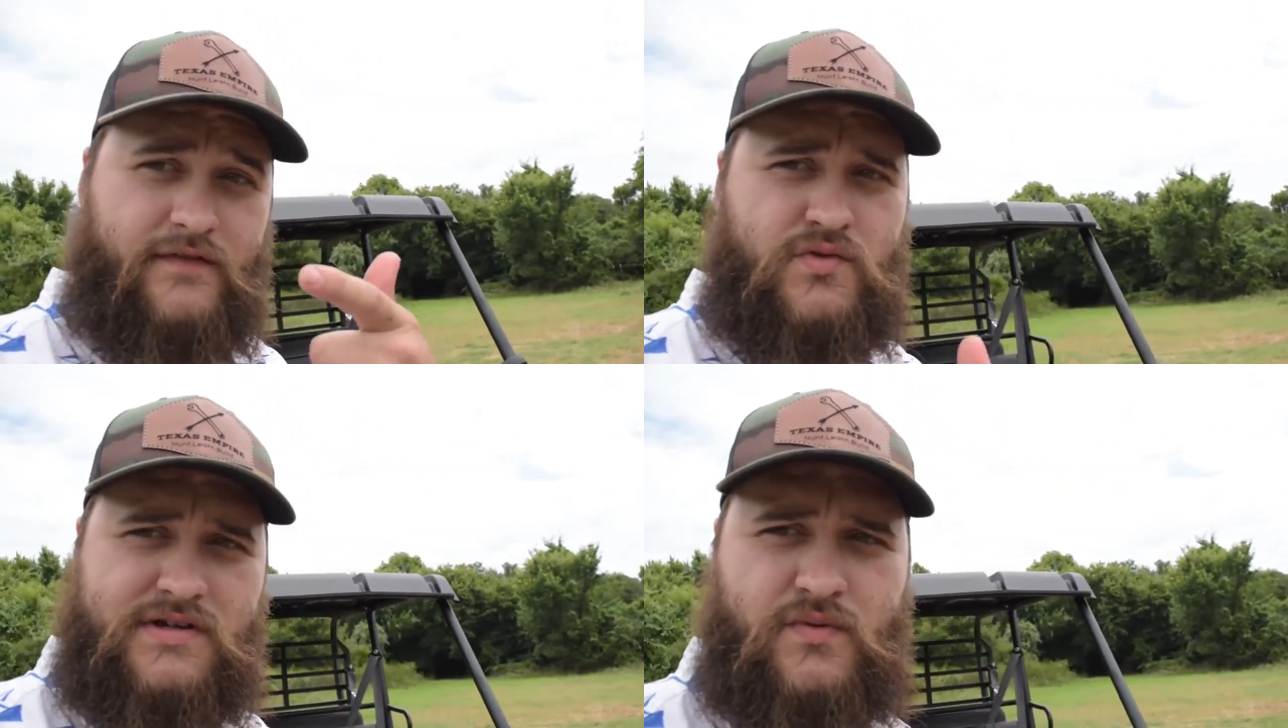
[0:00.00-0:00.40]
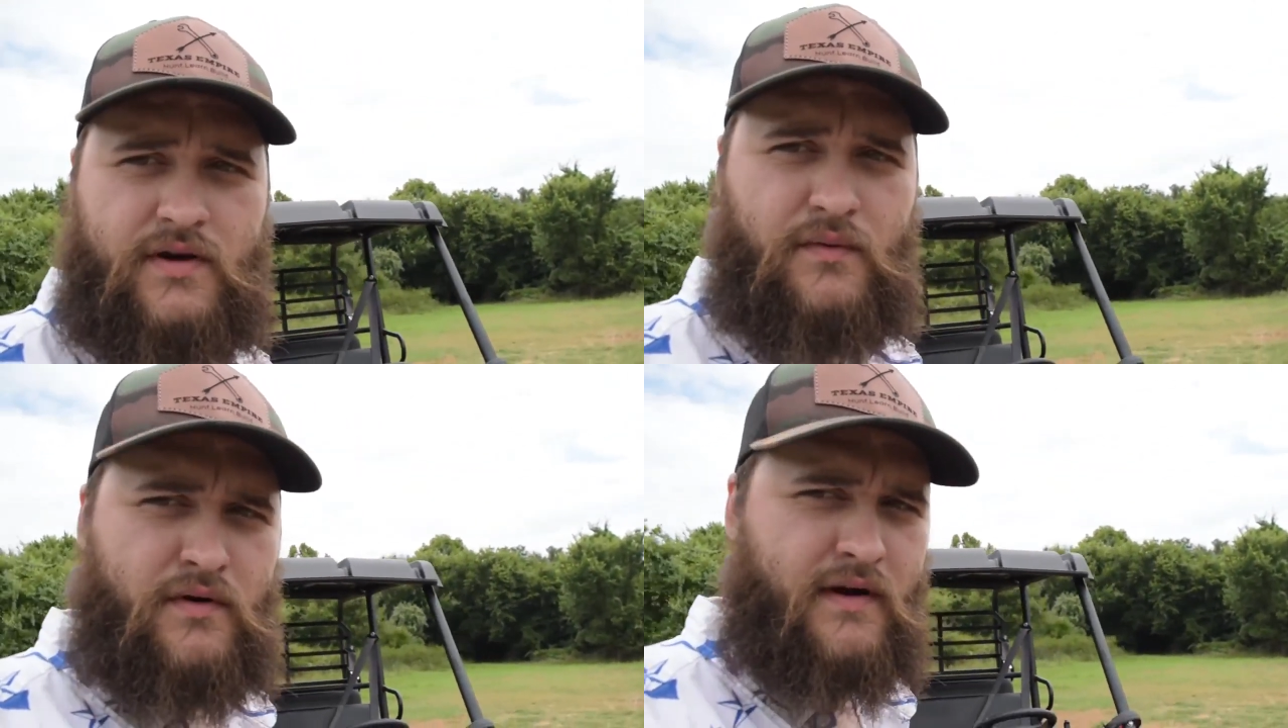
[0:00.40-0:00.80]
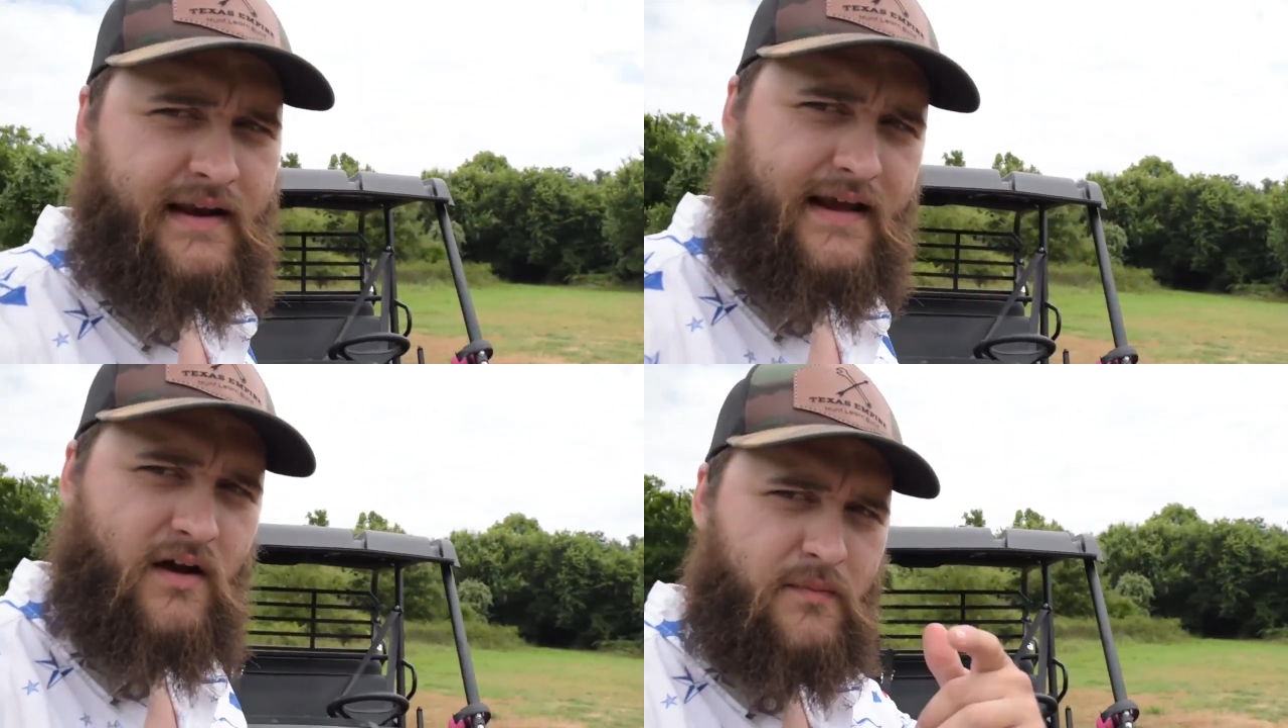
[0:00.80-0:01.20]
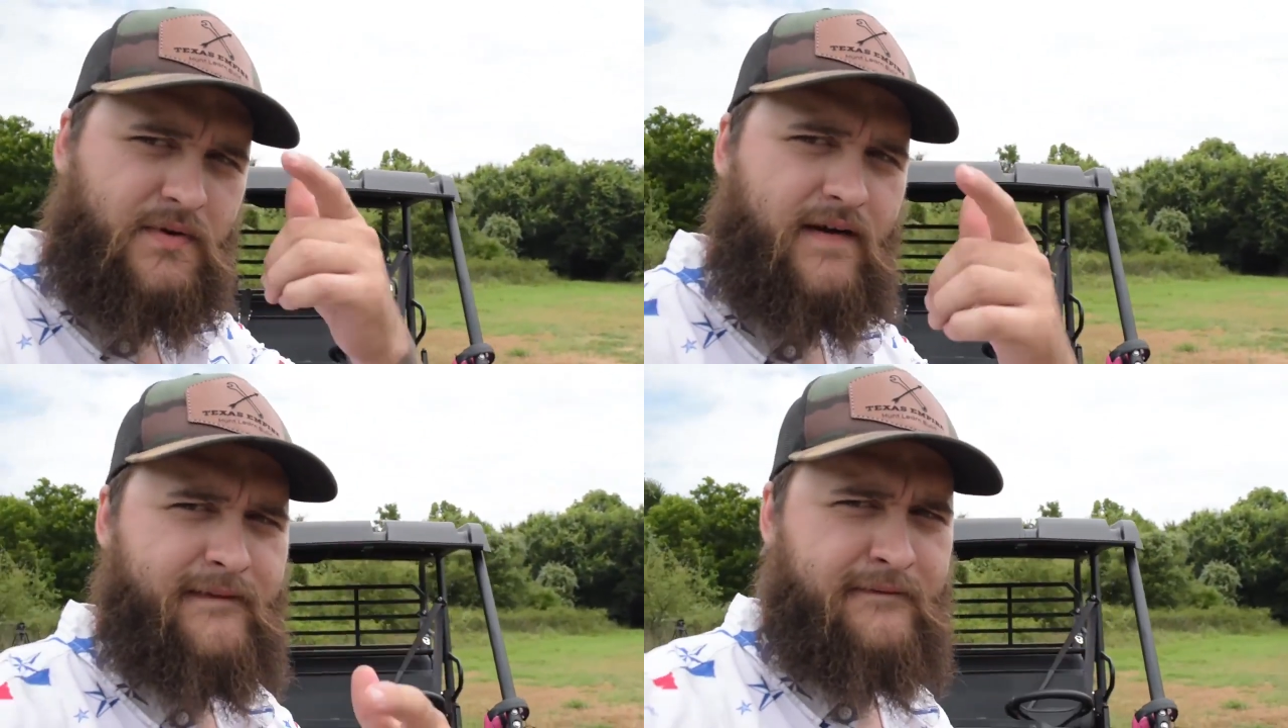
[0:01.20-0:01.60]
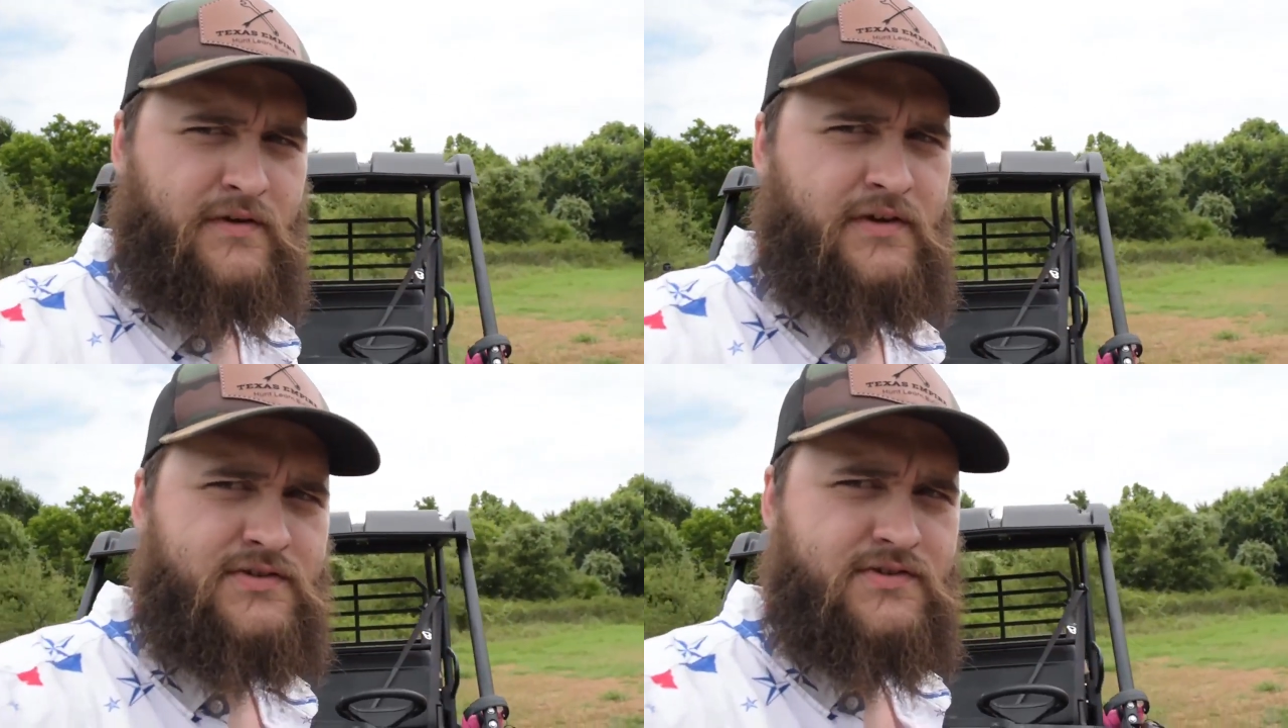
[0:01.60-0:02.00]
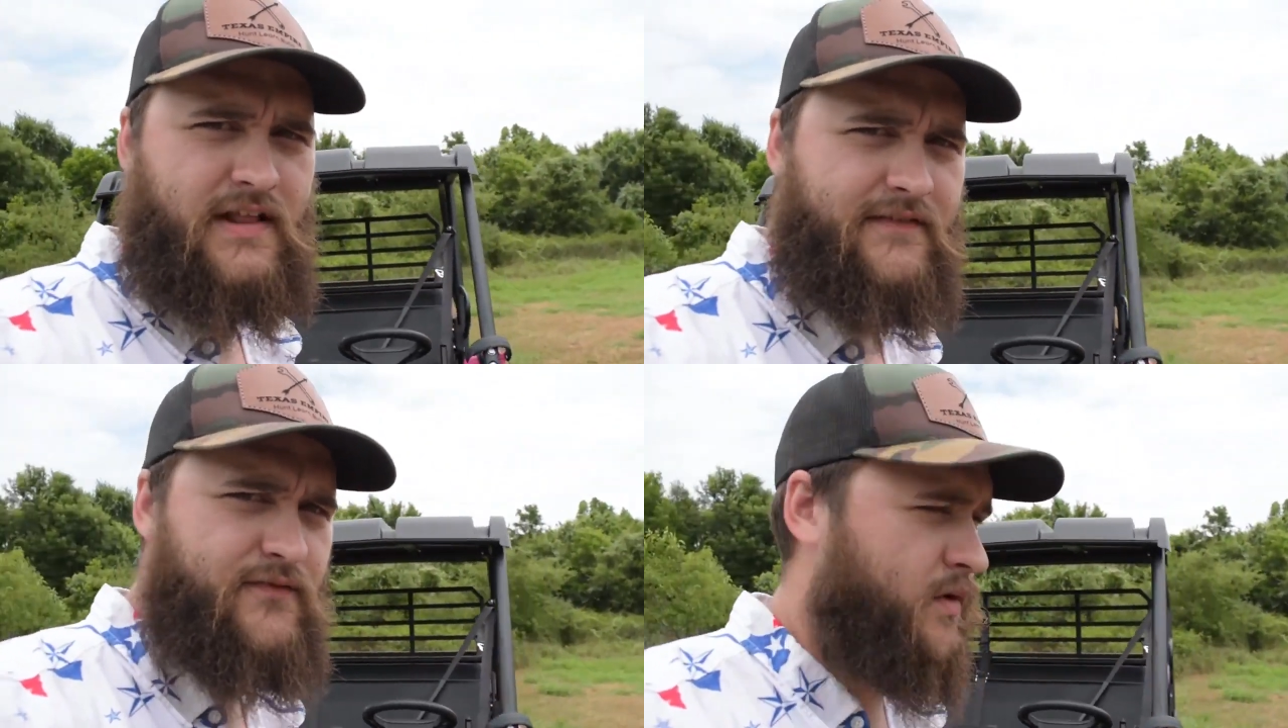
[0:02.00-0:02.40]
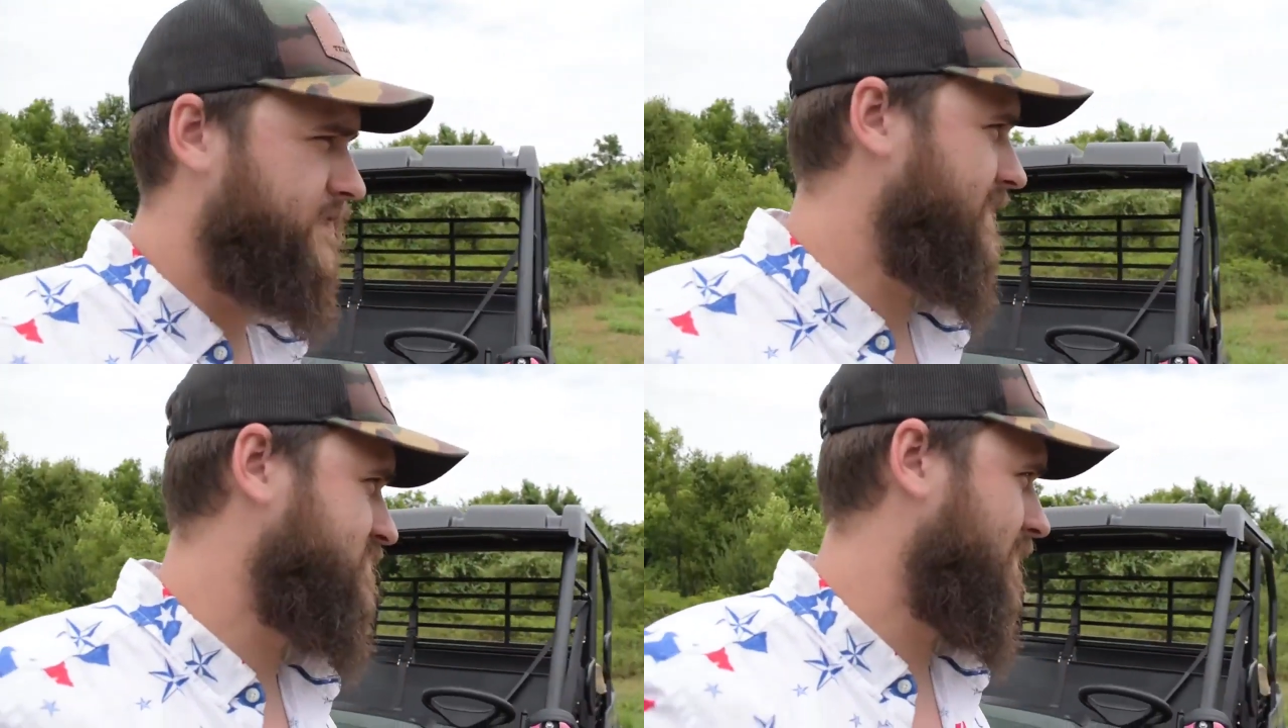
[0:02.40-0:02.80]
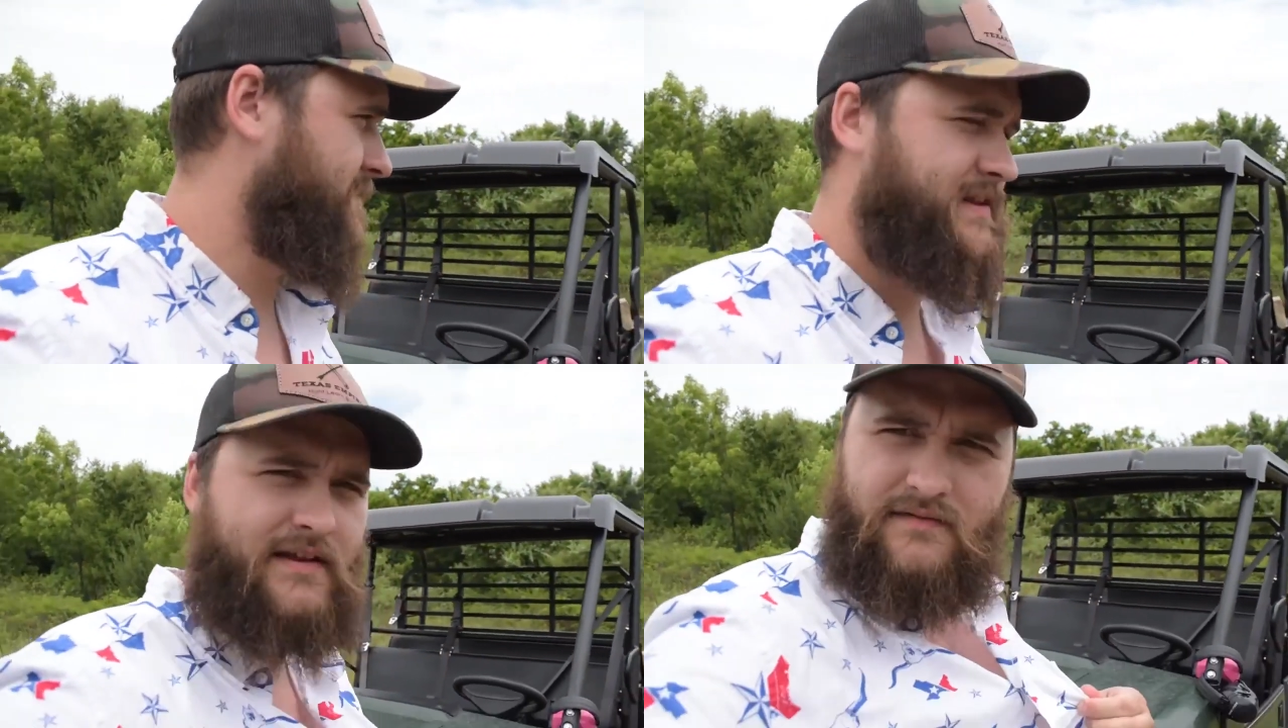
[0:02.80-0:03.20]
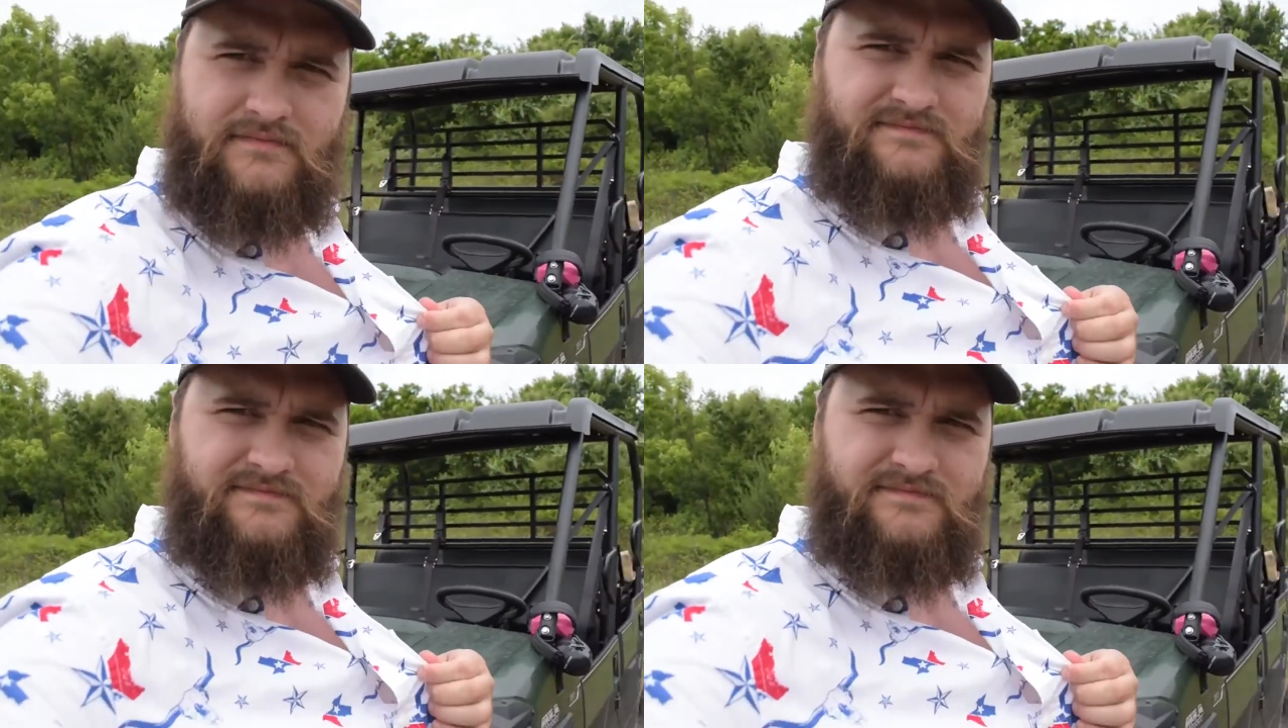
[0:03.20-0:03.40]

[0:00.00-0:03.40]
of 2021 right now. I hope y'all are having a good July 4th. That's why I'm in the